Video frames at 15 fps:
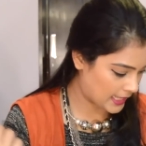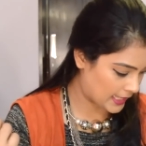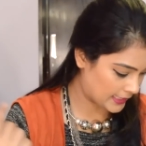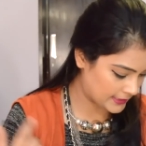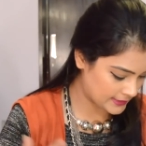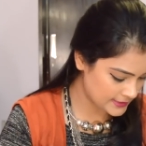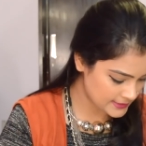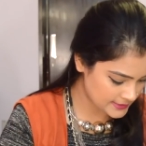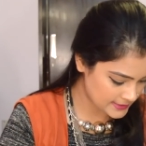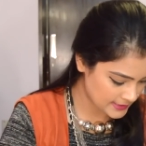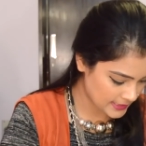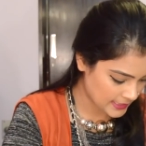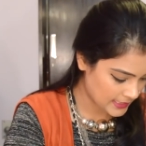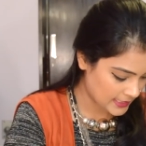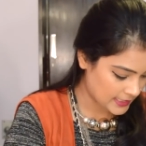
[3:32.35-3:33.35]
eyes.
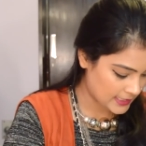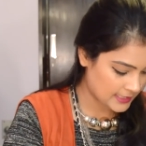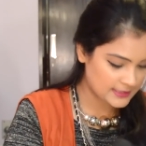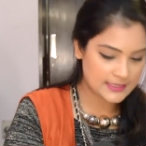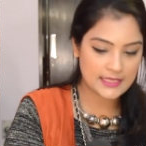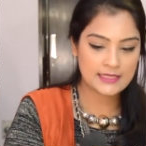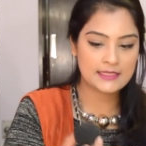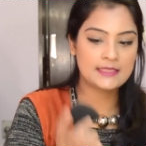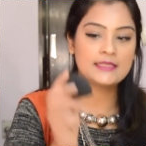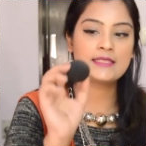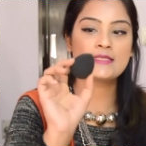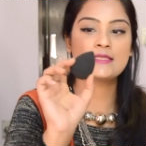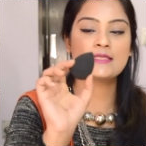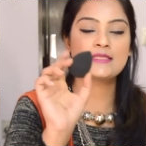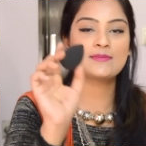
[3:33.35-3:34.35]
Then
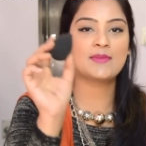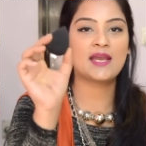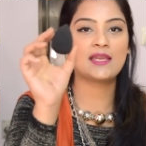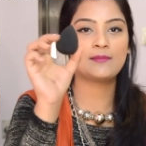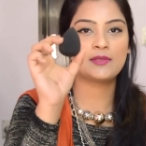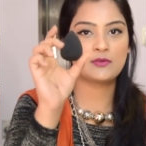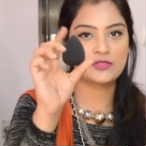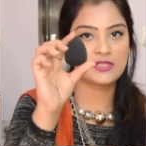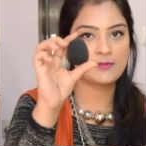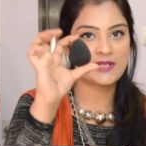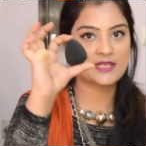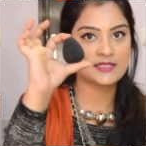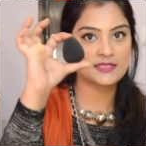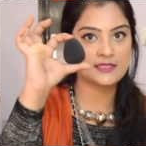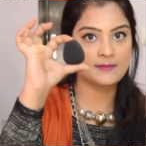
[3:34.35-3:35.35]
this is my beauty
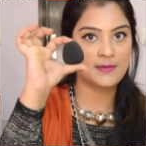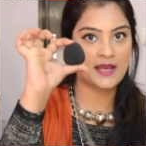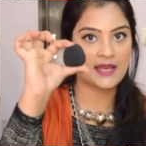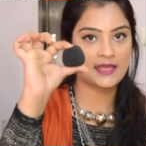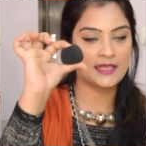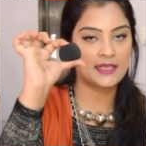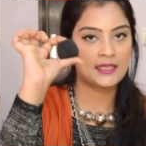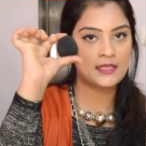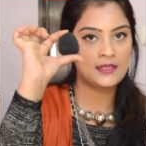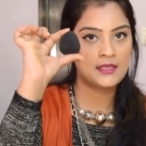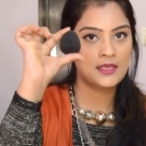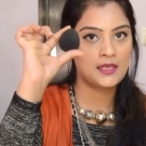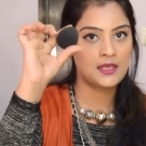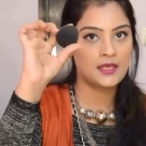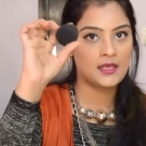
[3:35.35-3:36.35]
blender by
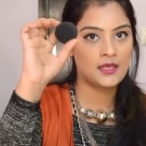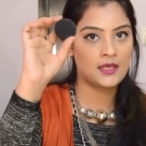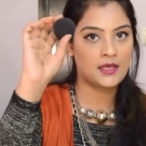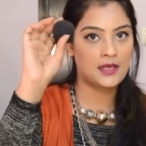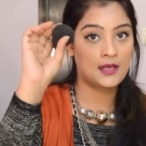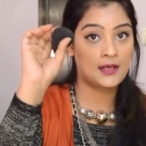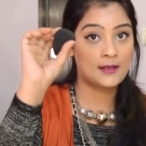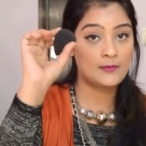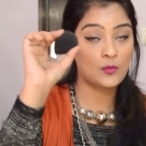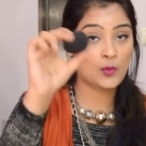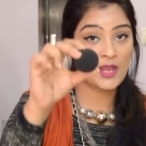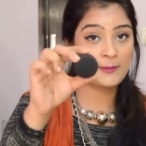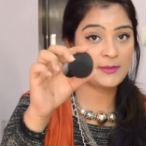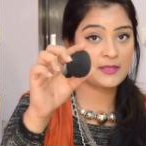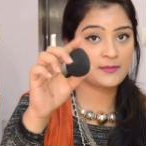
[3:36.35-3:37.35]

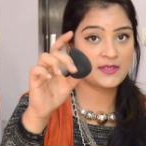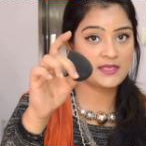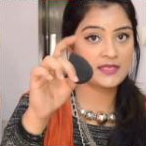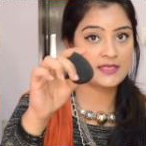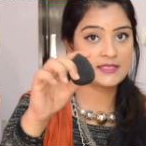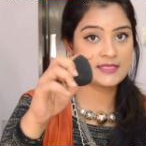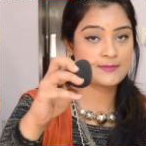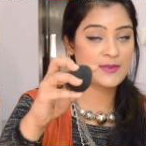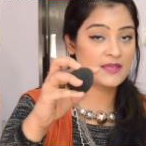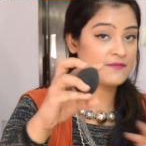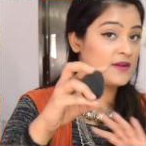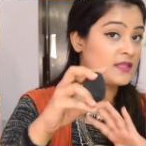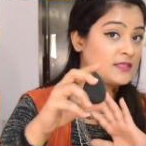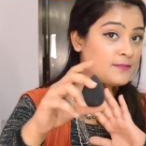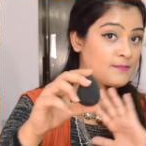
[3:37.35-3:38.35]
YBB. It's by
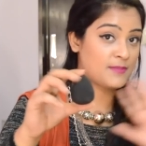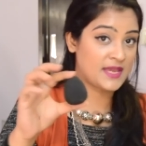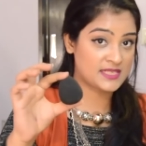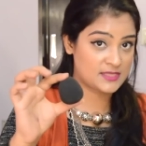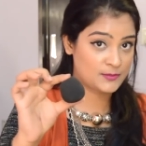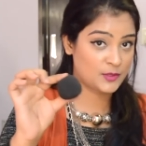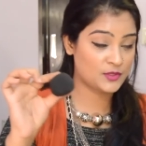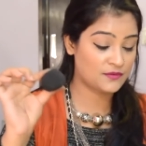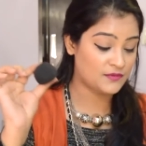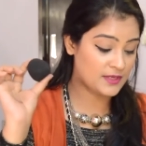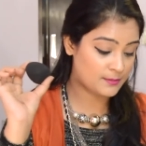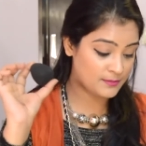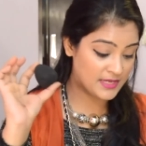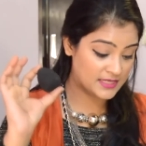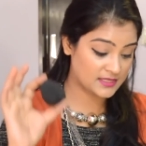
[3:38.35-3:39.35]
far the best beauty
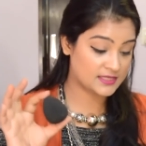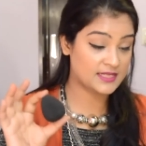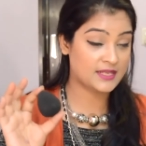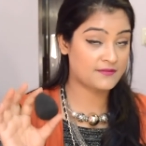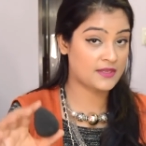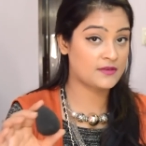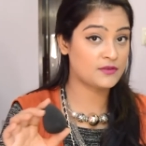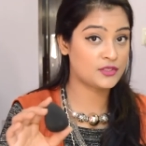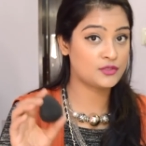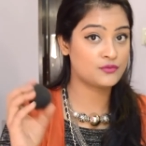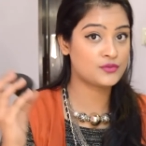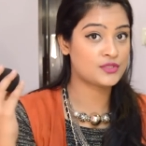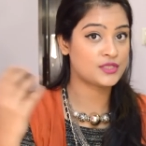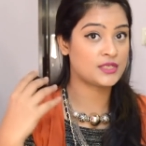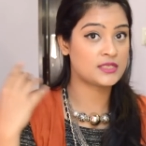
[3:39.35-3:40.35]
blender that I've ever
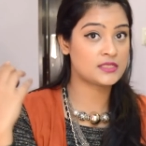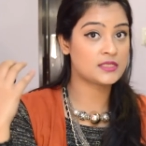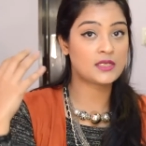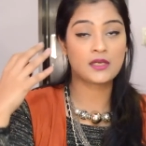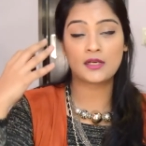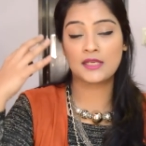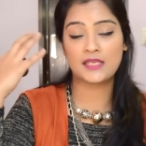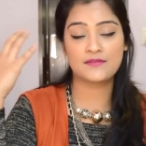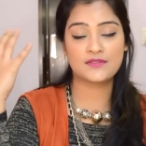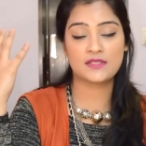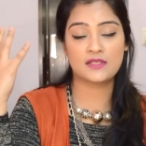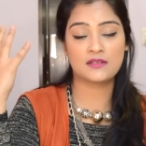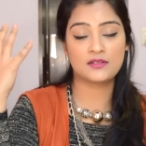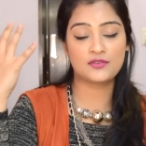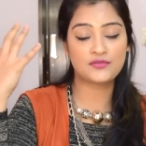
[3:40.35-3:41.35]
used. It gives
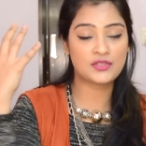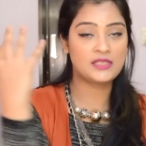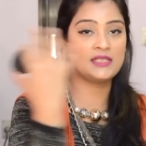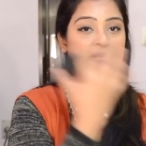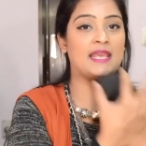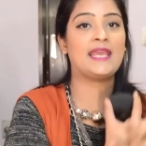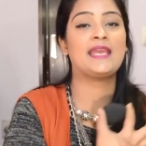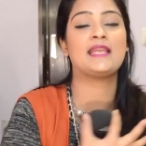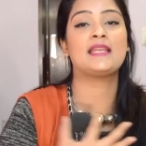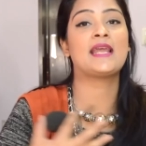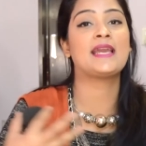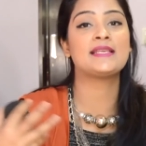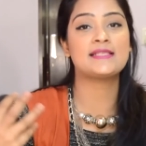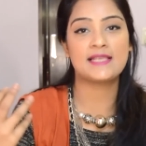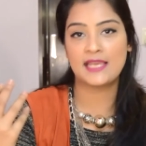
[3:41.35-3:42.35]
a really
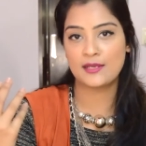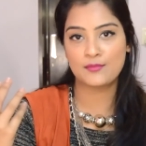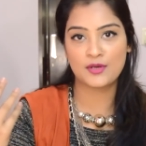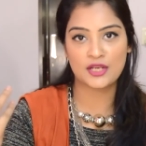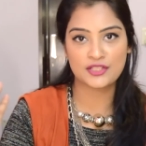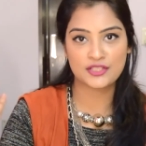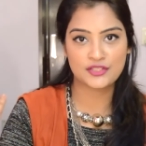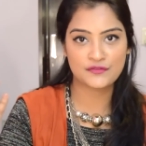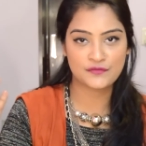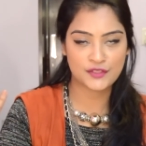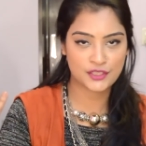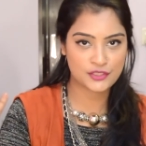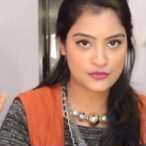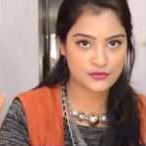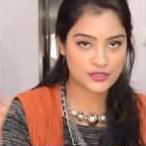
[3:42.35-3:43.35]
nice airbrushed
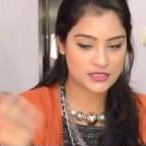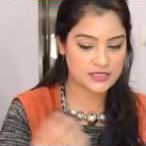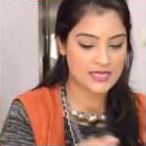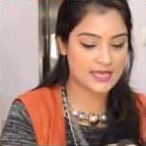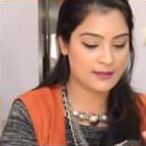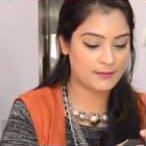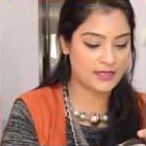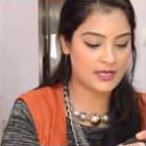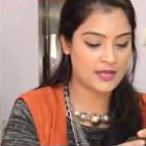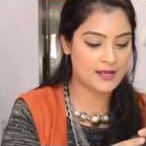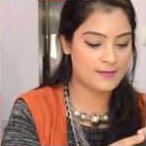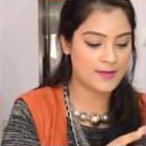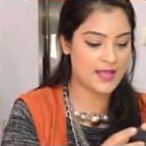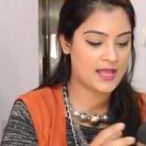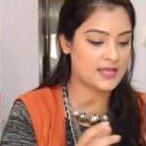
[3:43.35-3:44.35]
finish to the entire
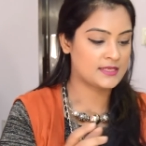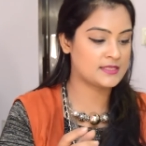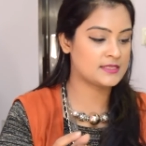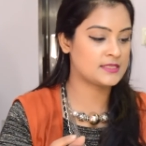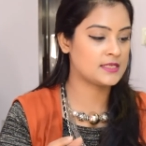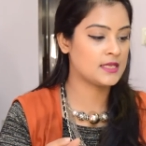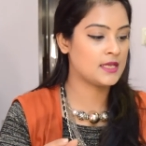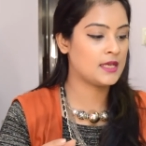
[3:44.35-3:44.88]
makeup, and